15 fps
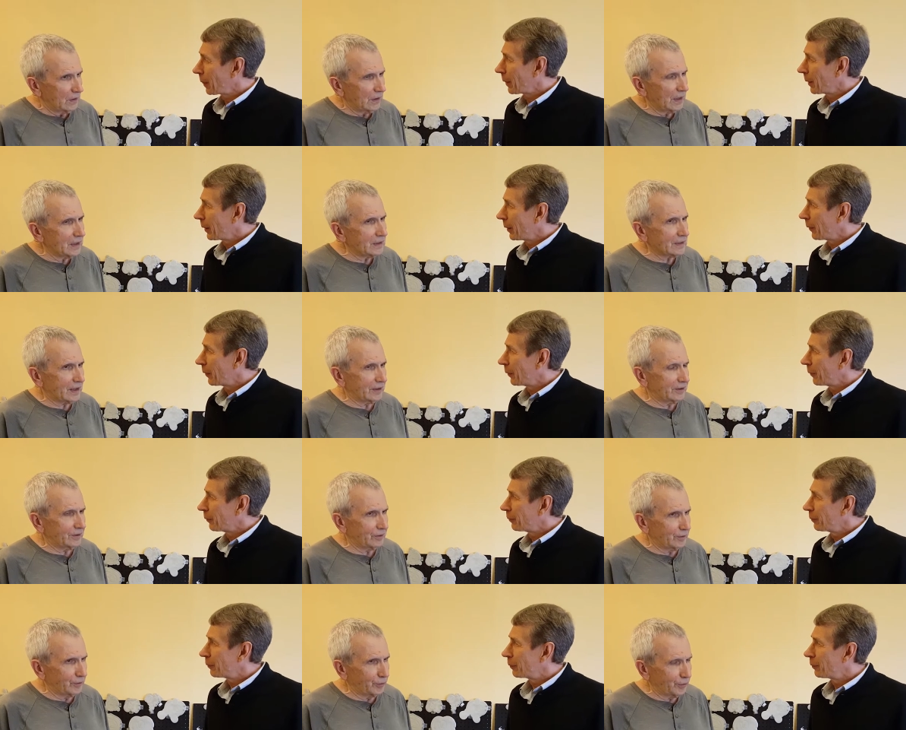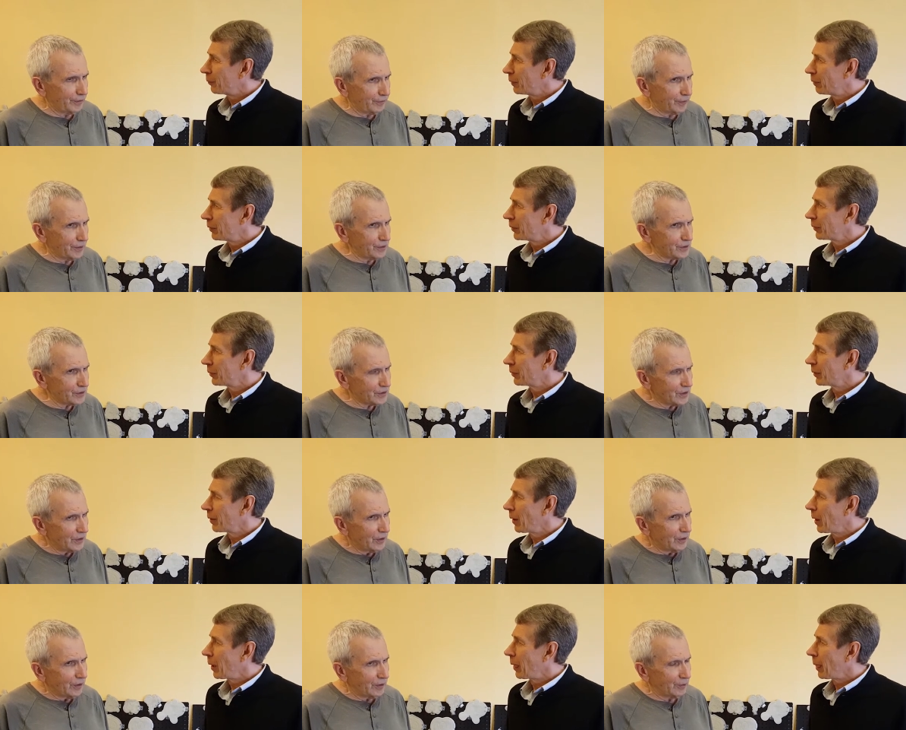Speaker 1: Lakes and rivers,
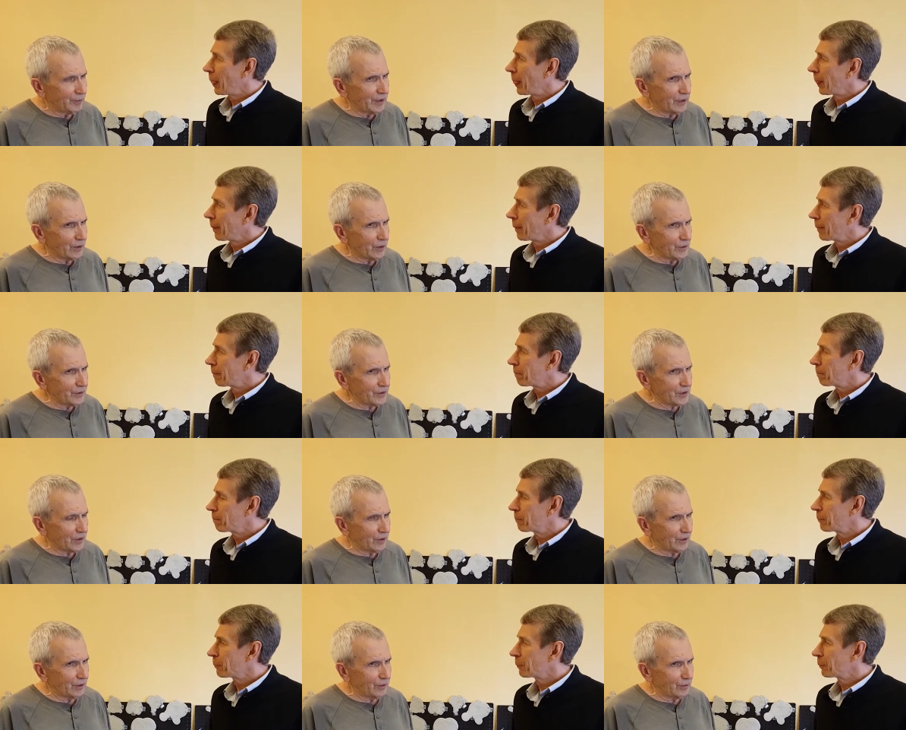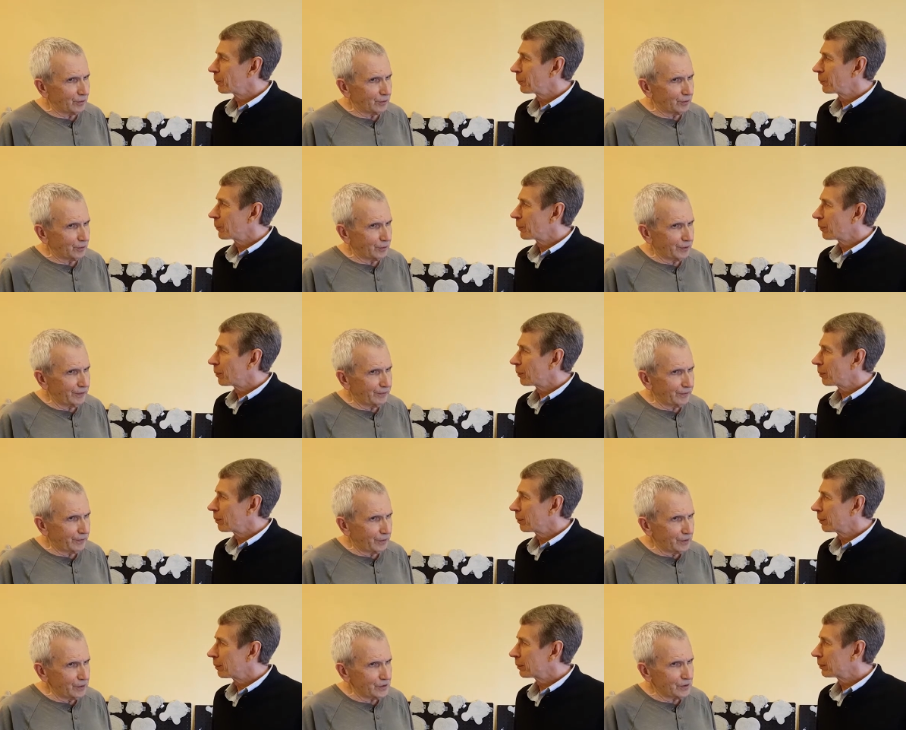because
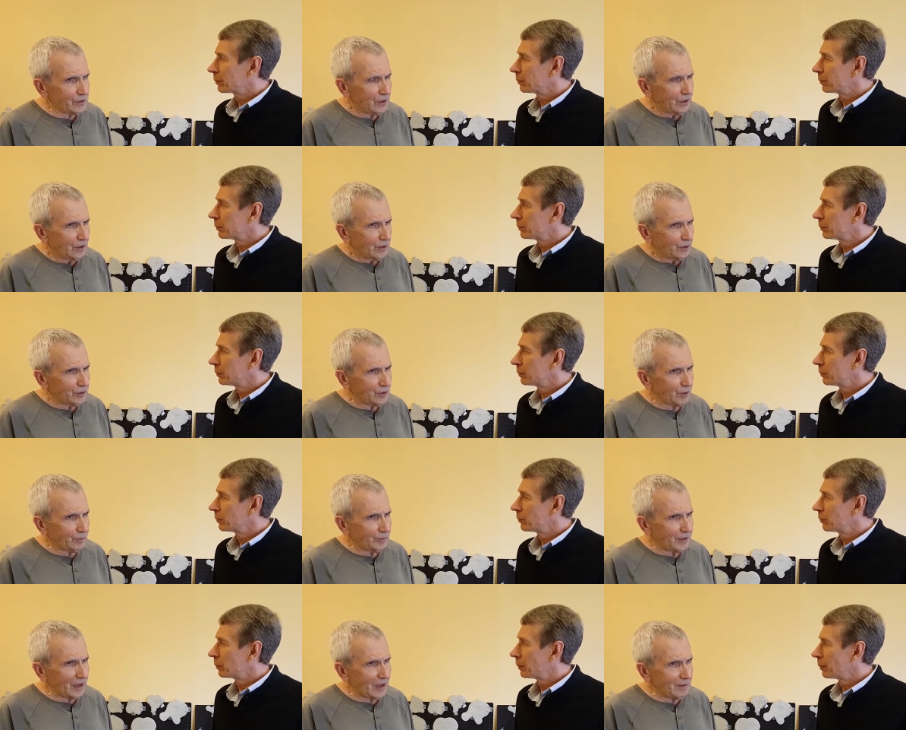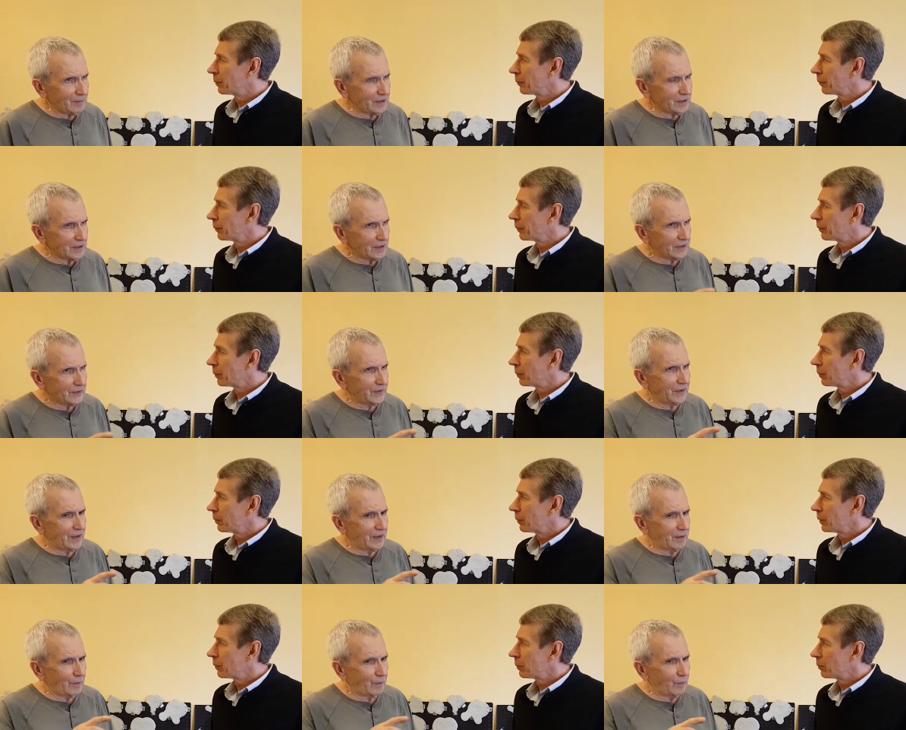rivers sometimes
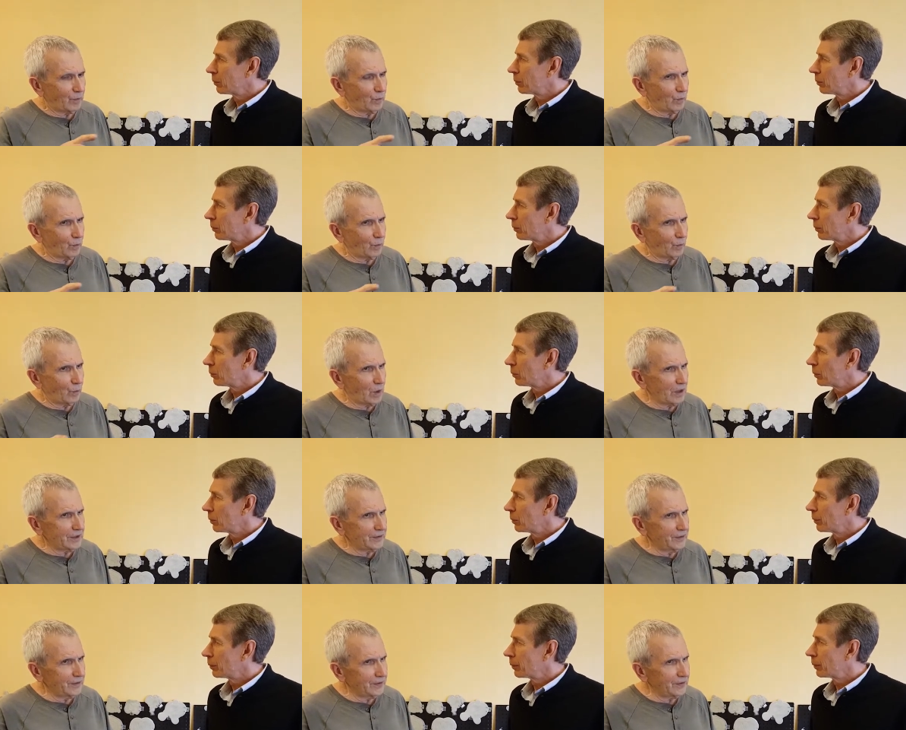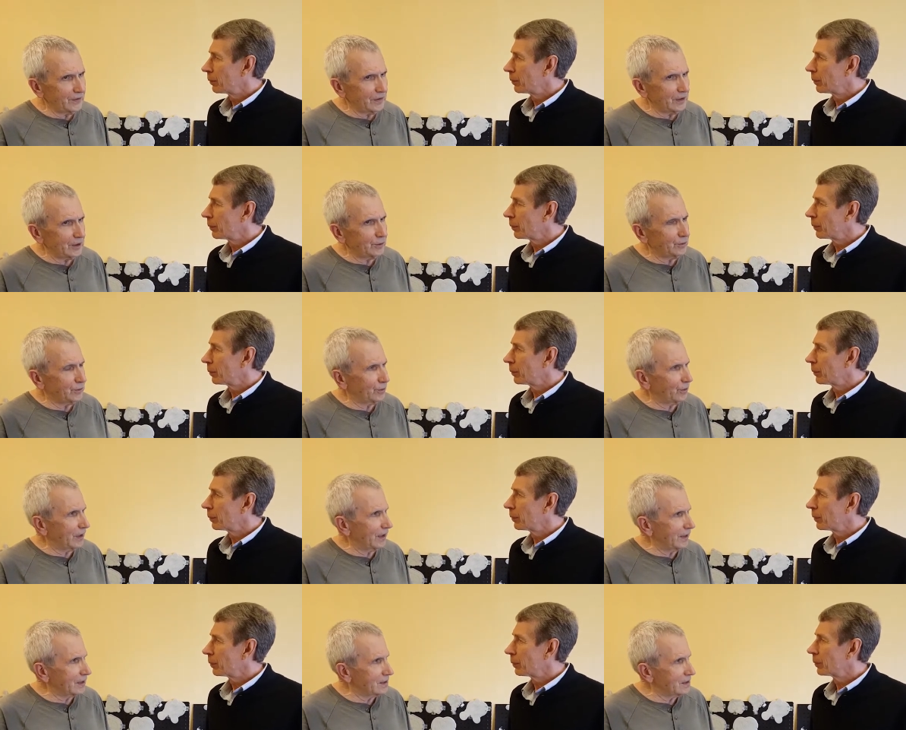they widen into
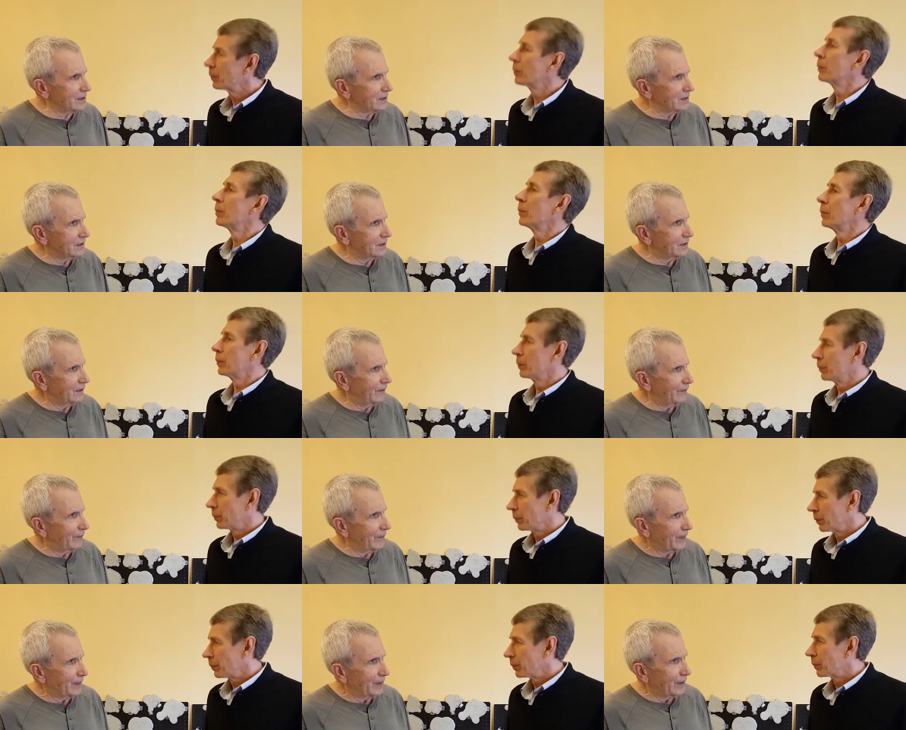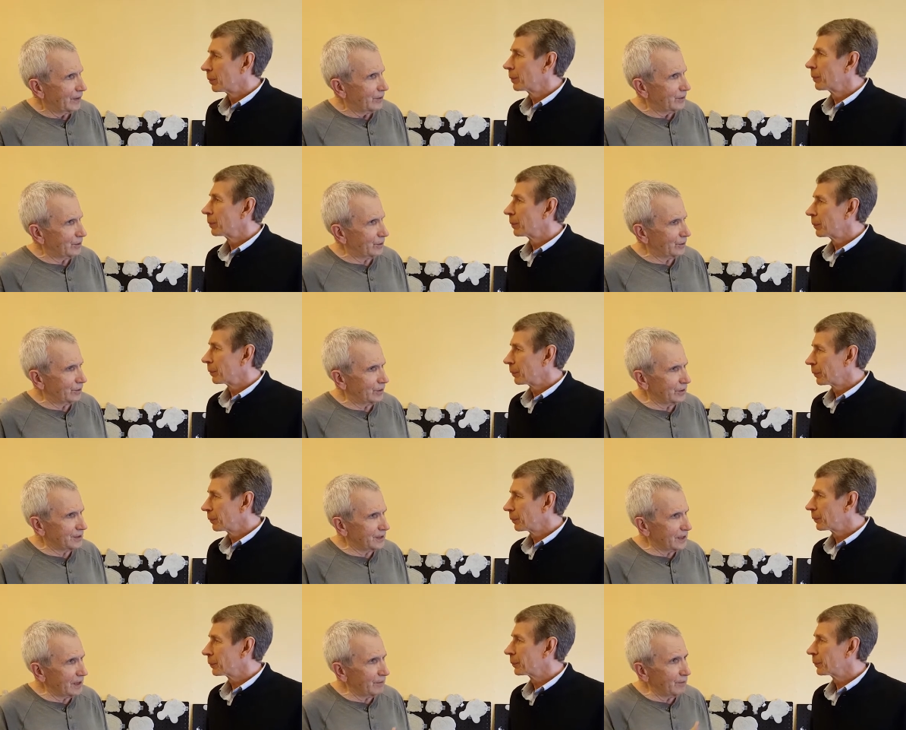lakes. So the
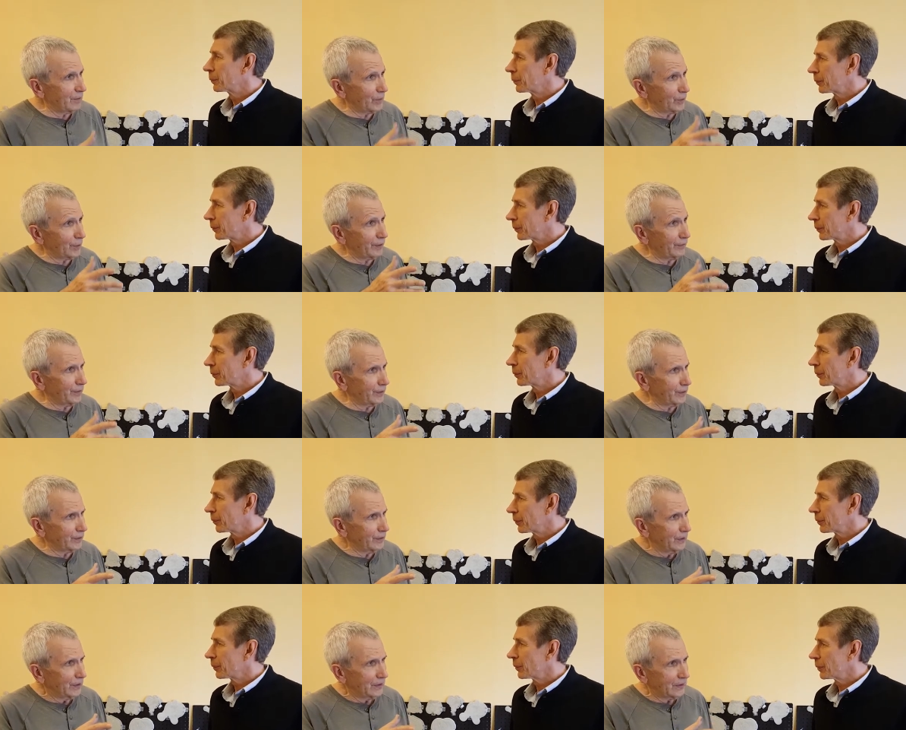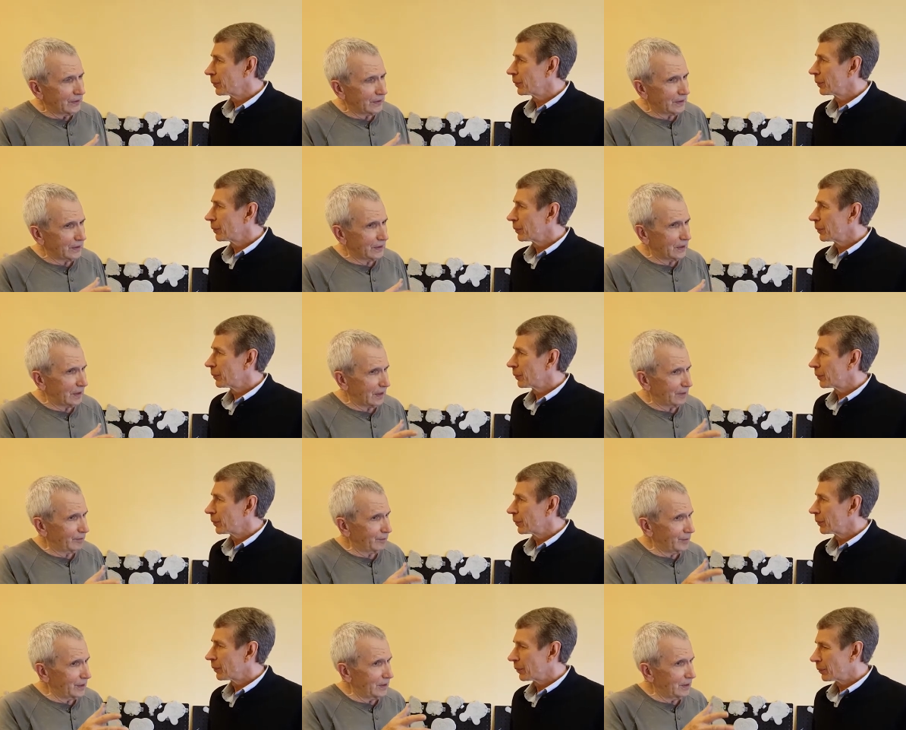same river
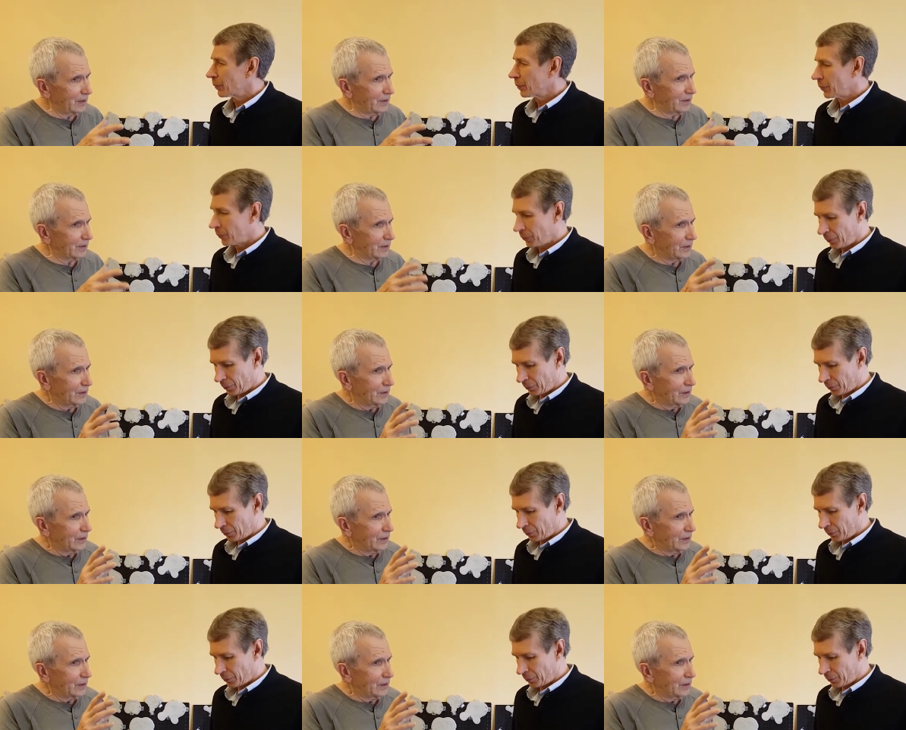can be,